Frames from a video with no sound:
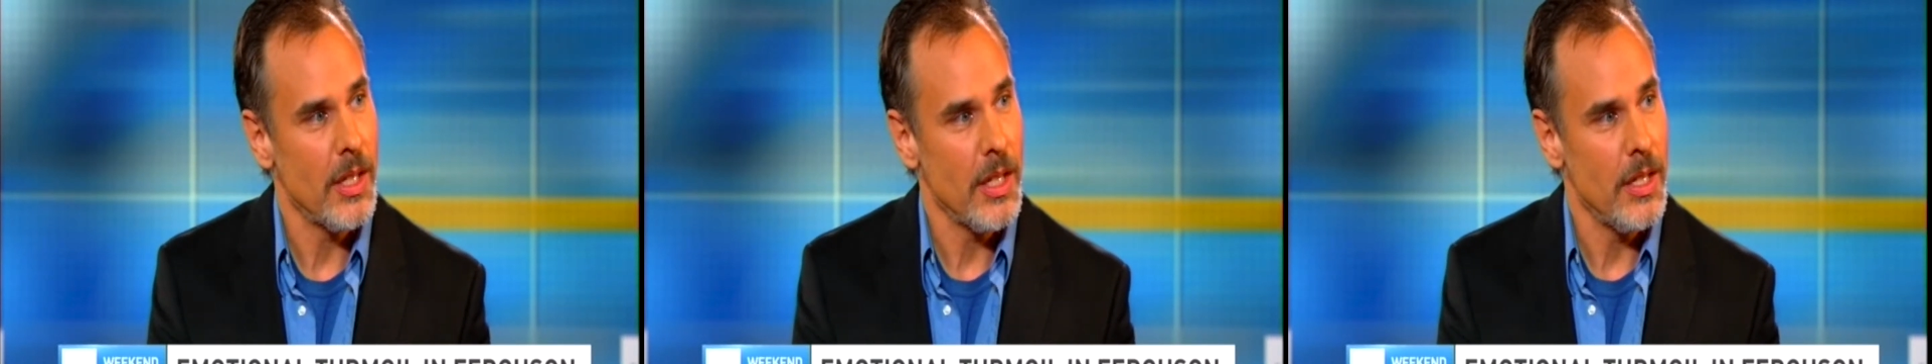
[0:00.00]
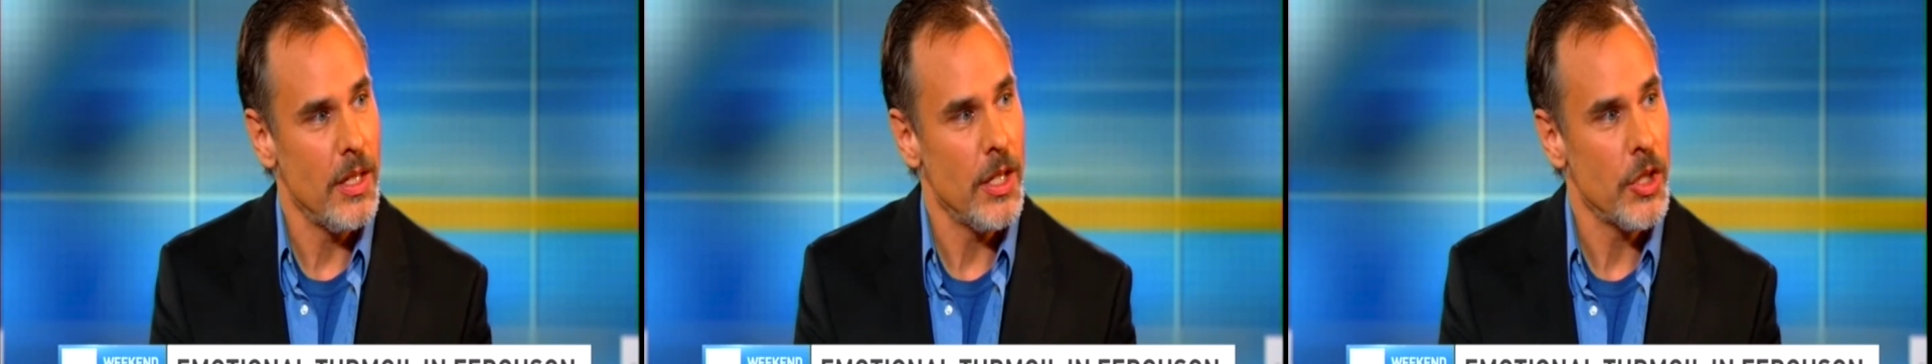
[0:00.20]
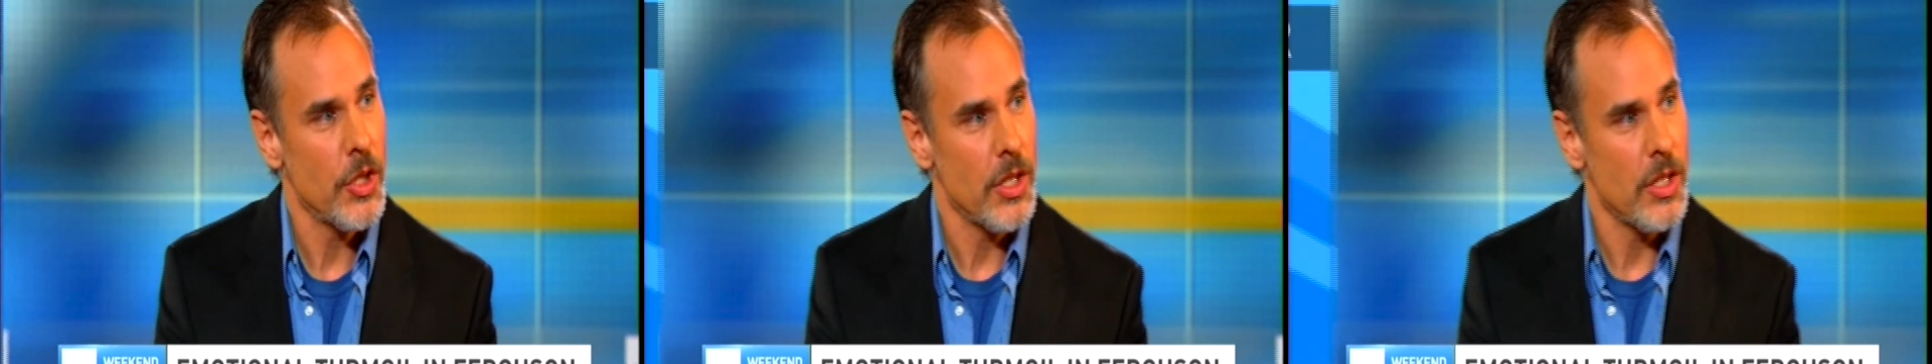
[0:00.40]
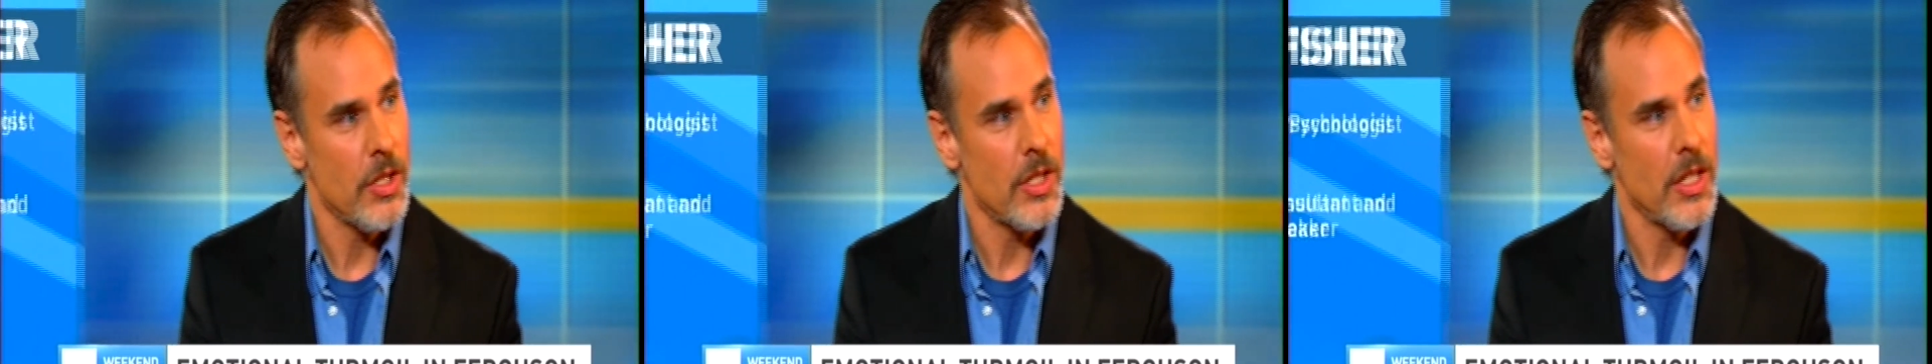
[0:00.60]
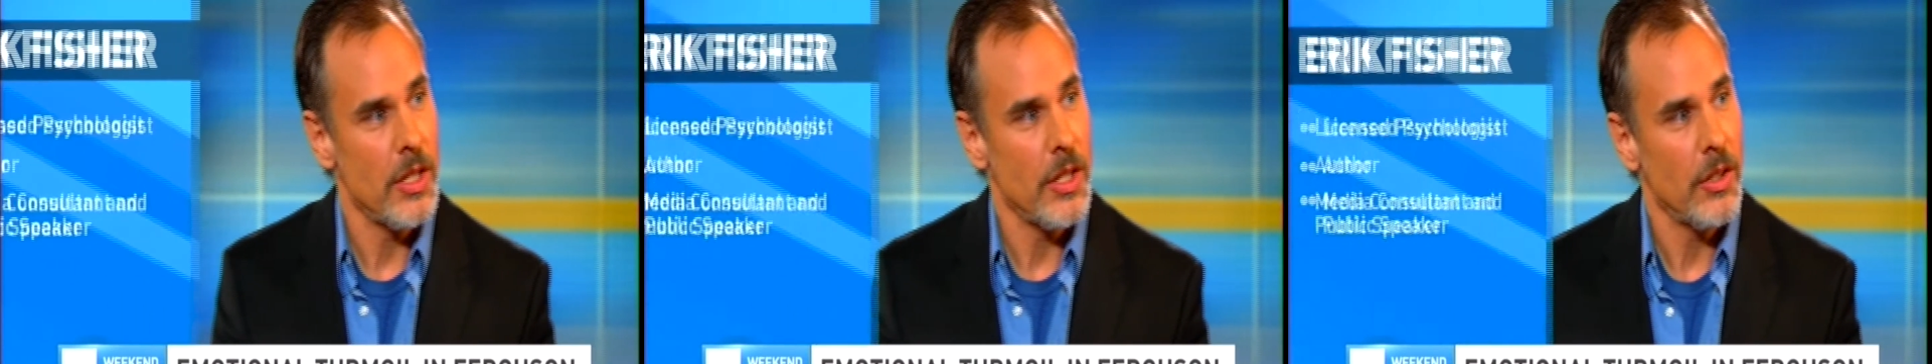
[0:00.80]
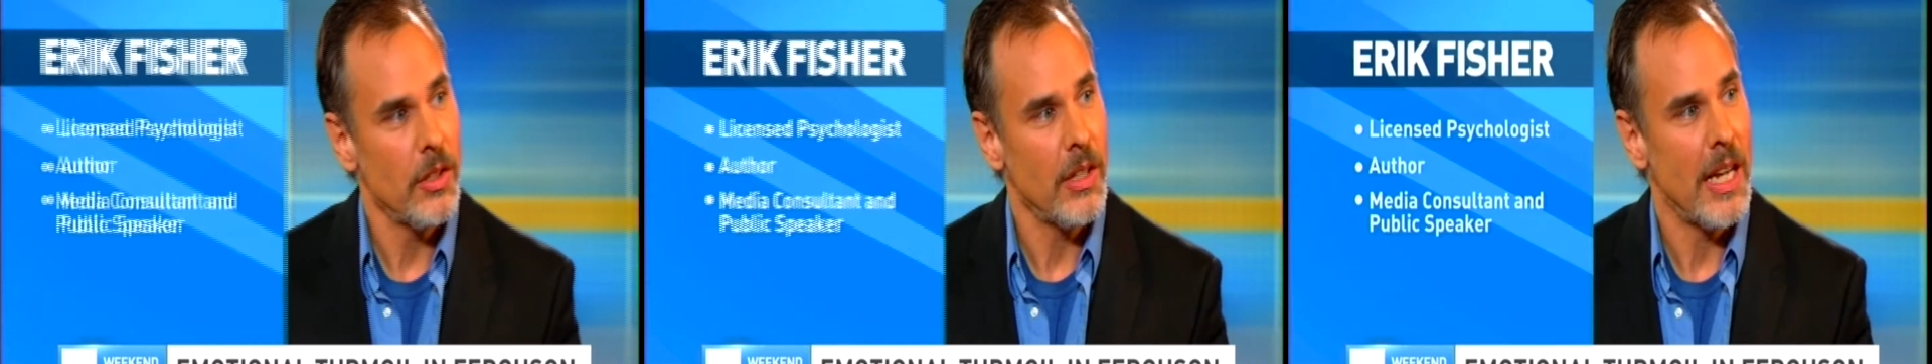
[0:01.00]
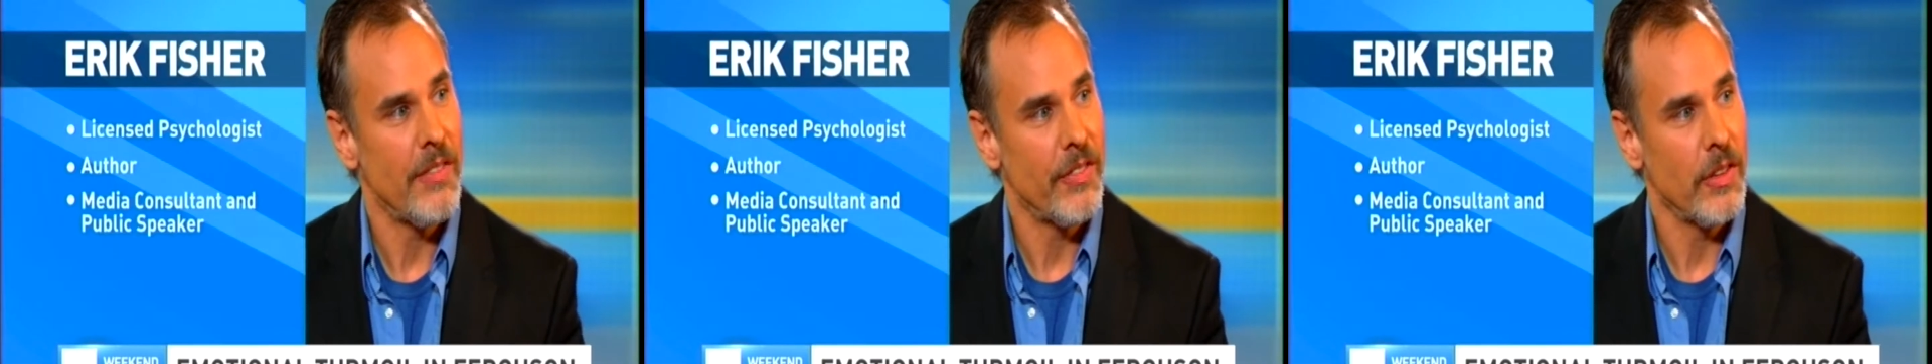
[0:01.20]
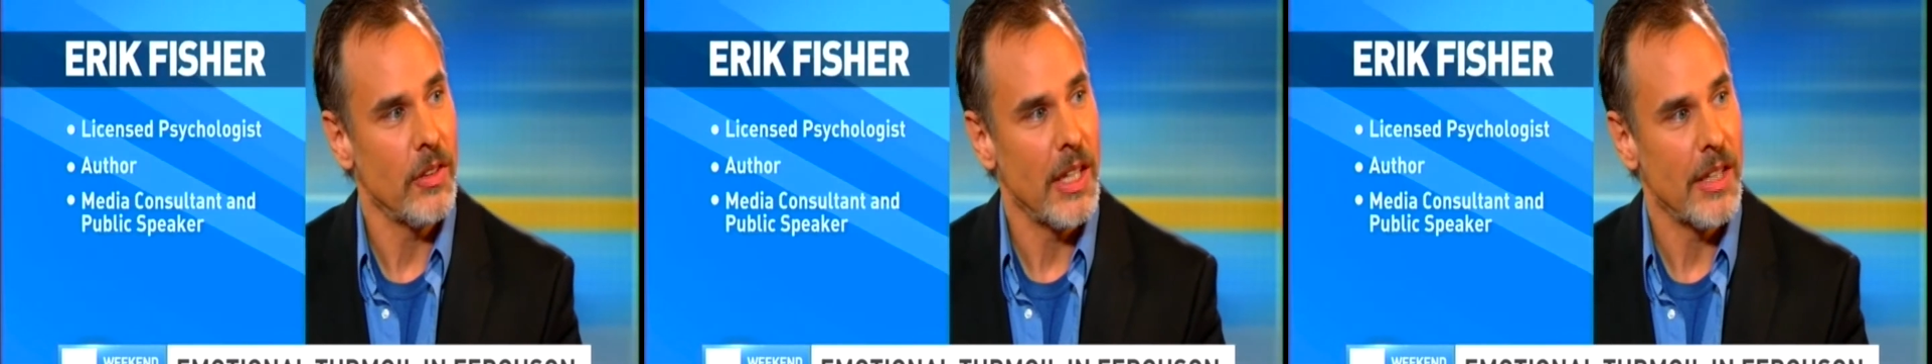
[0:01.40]
conditions in their
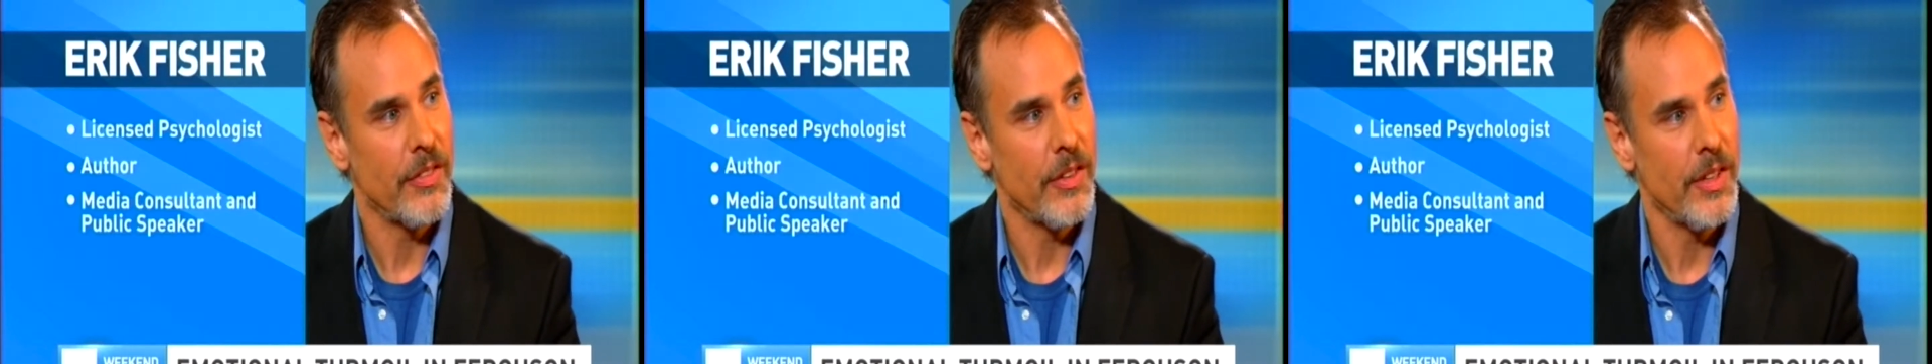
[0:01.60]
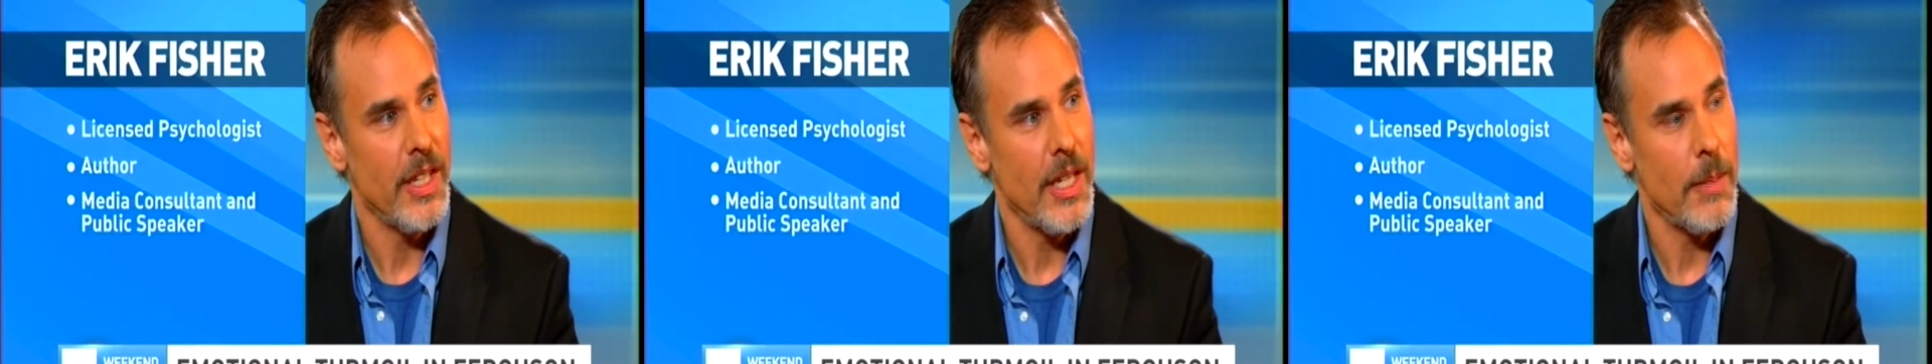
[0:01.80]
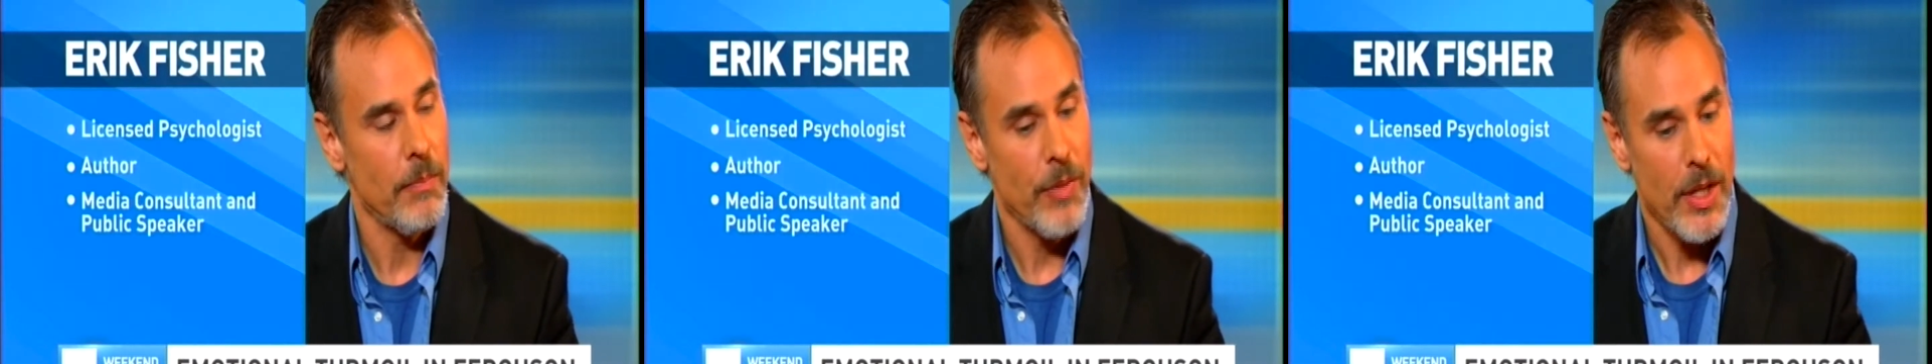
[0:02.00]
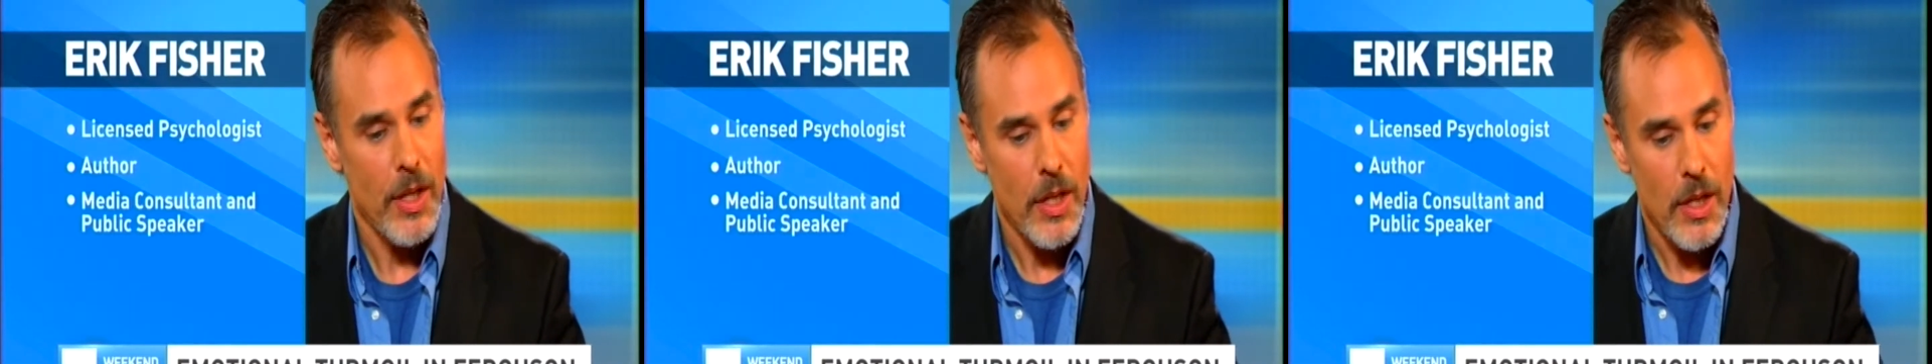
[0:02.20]
life are like for them,